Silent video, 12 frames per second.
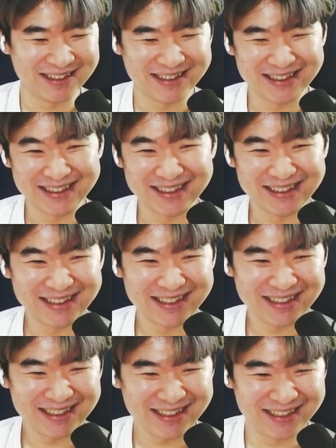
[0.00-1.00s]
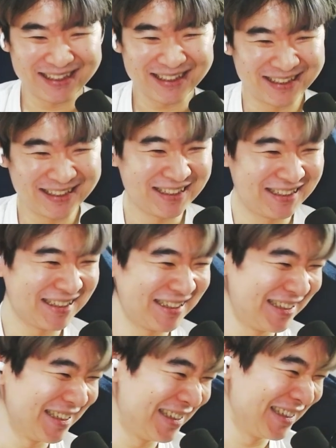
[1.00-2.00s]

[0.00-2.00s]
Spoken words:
Nothing is said.